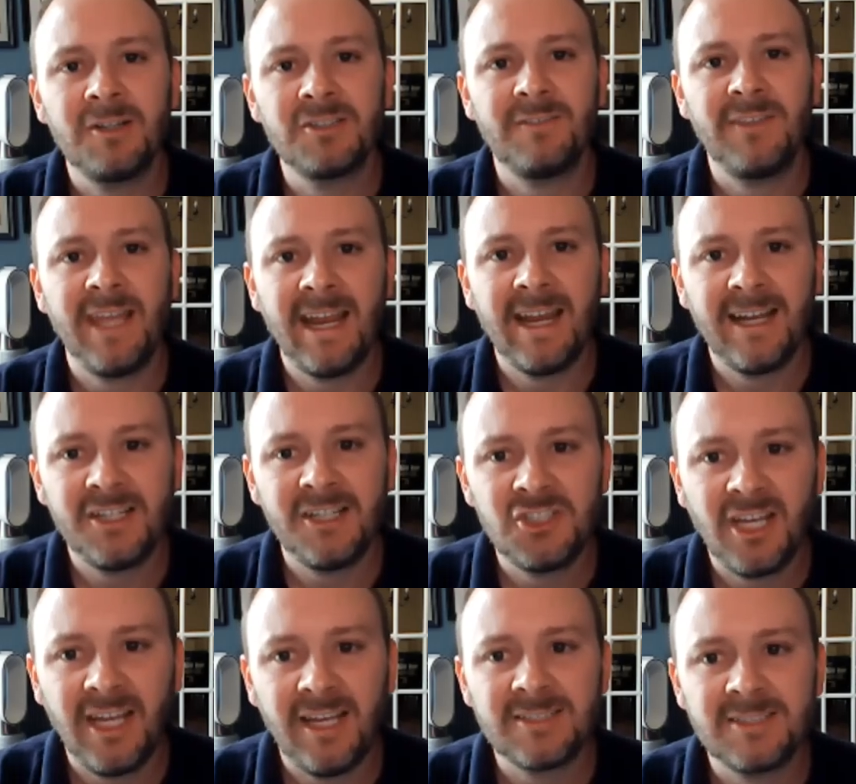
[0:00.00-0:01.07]
of the
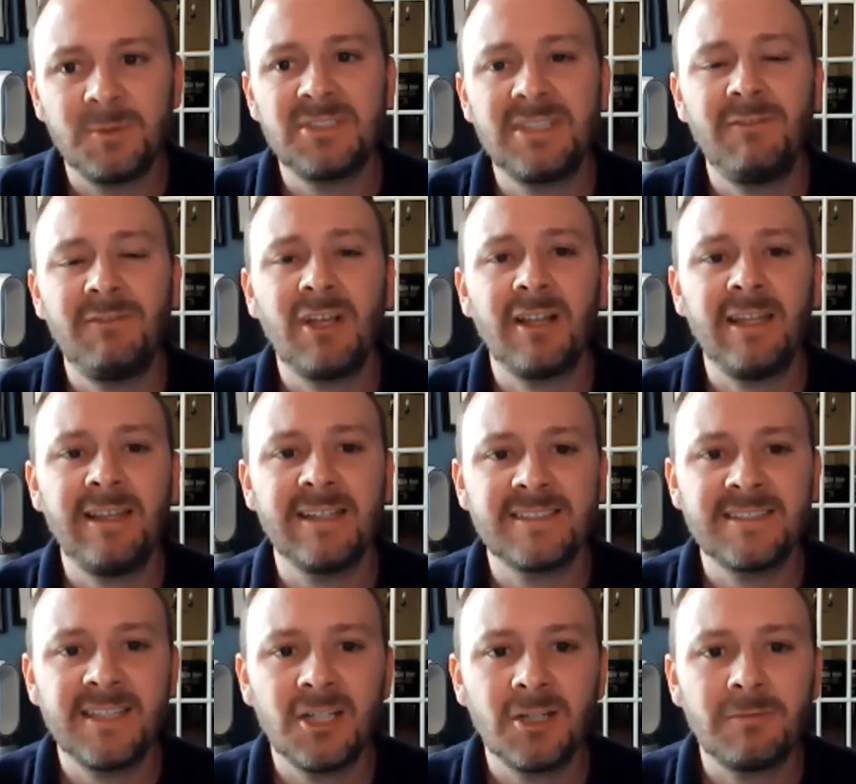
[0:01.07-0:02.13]
AIHA, specifically the
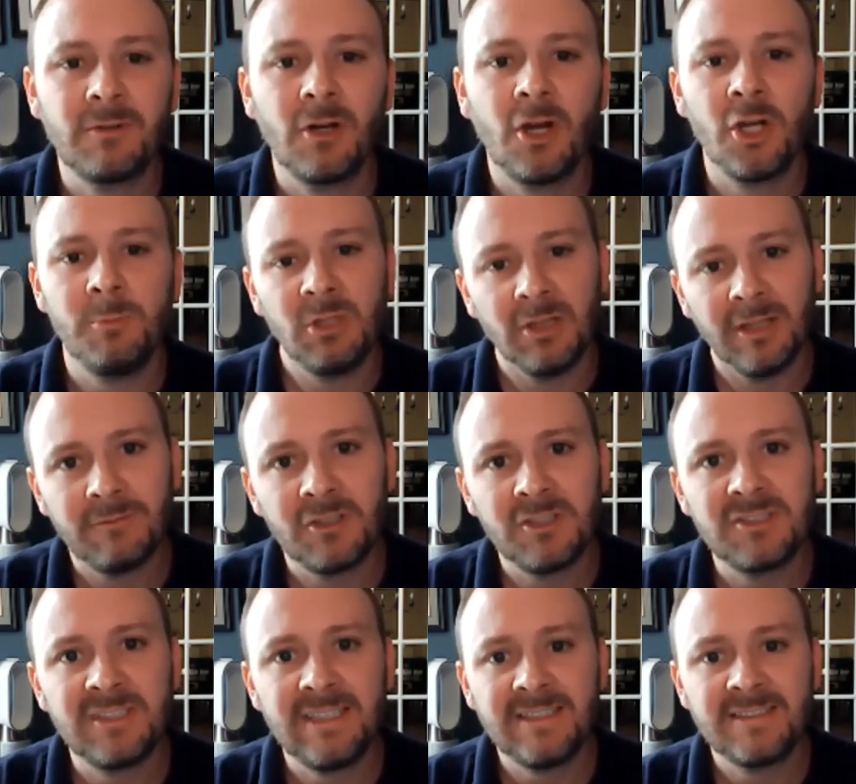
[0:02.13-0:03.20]
Center for Autoimmune Liver
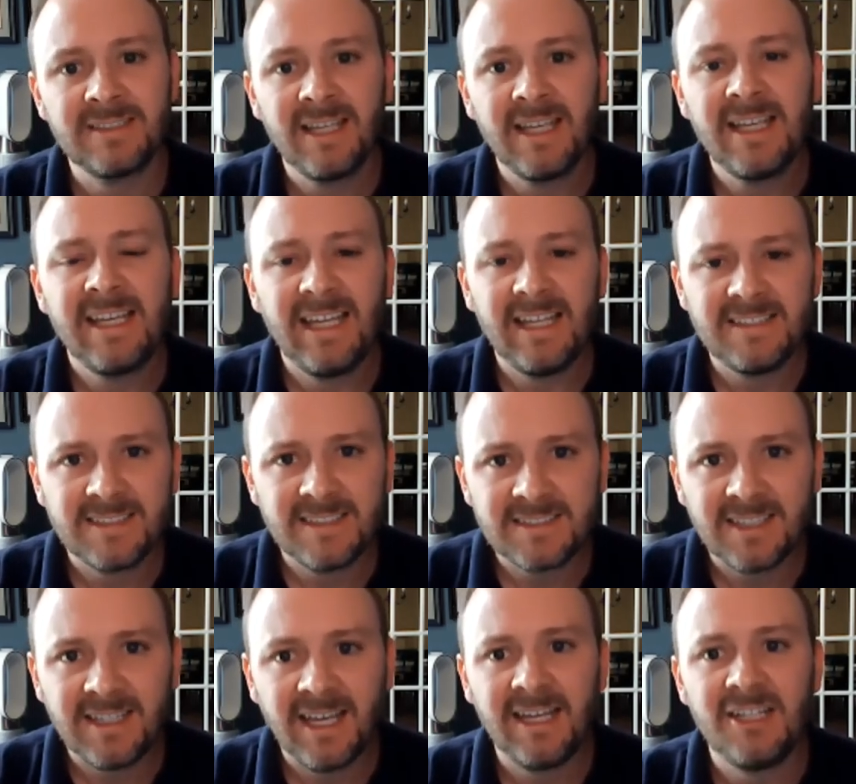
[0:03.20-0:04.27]
Disease and
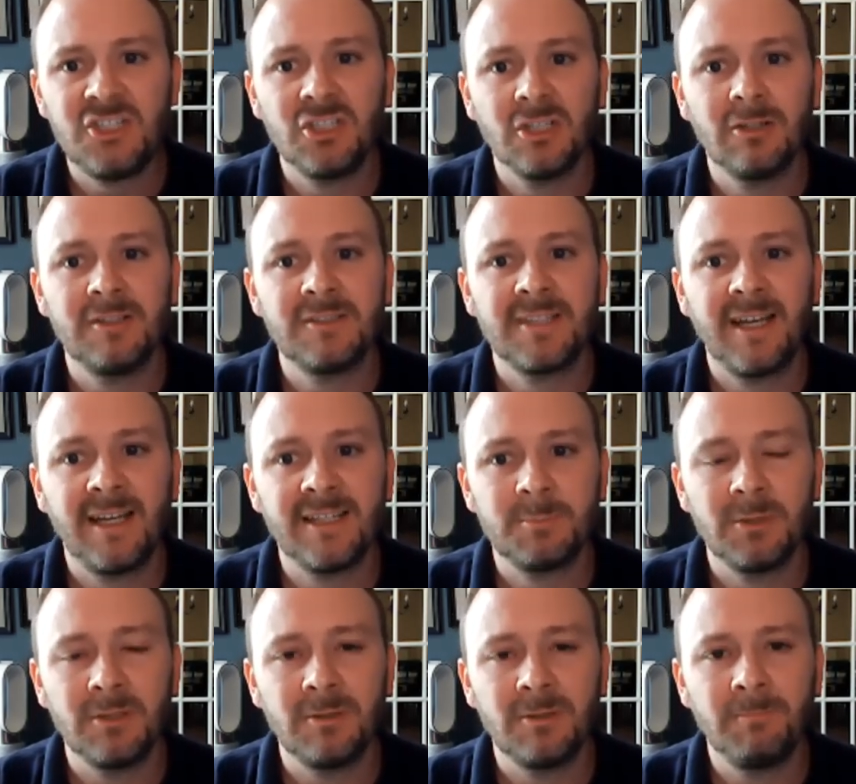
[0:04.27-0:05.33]
Cincinnati Children's
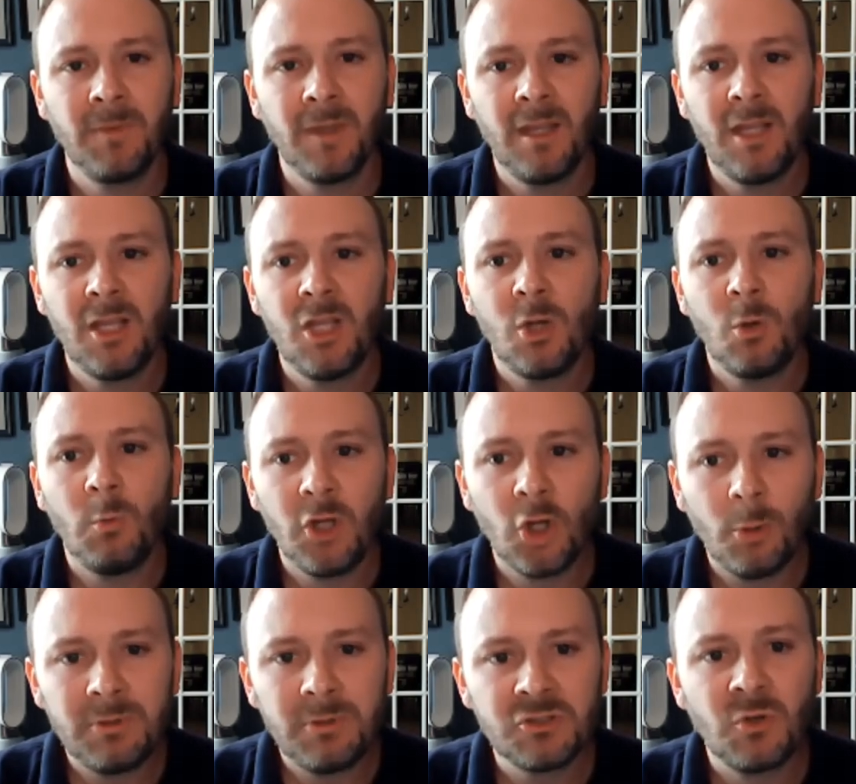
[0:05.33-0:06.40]
Hospital. We
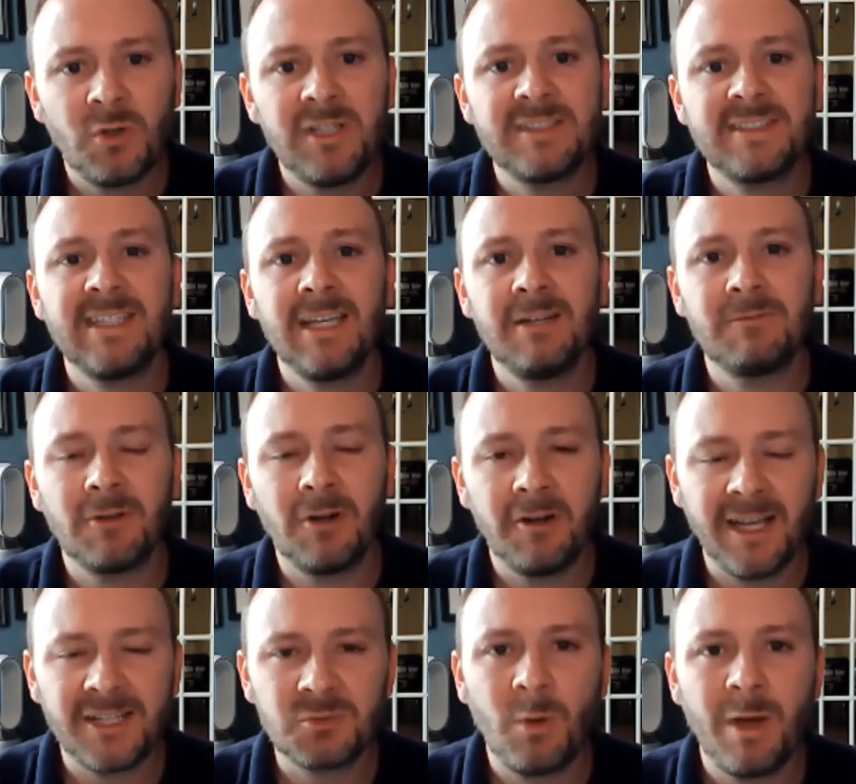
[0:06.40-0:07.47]
hope you'll join us again for our
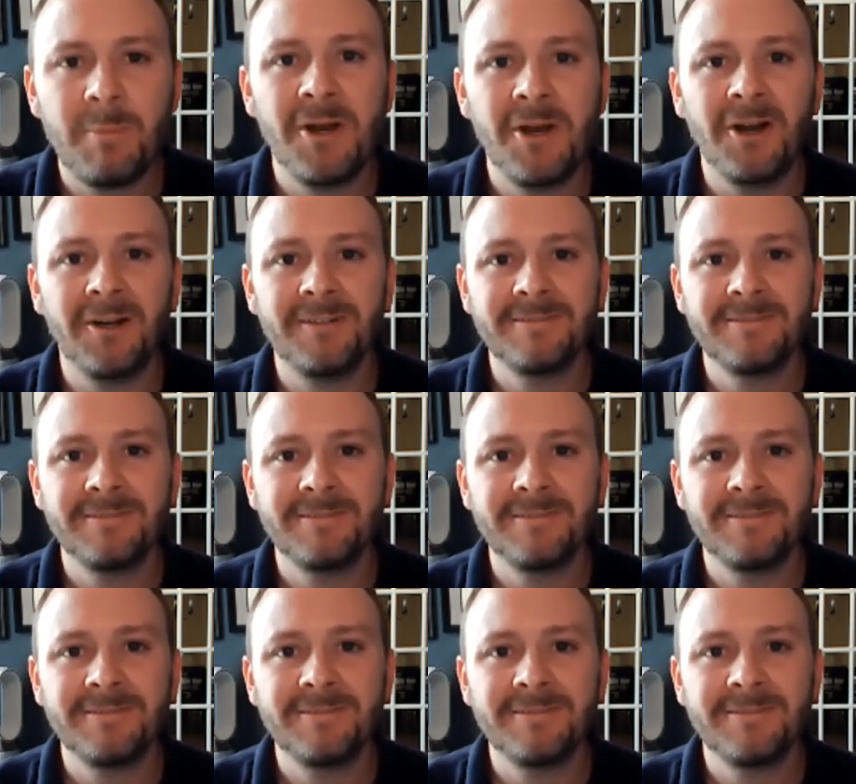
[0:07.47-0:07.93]
next webinar.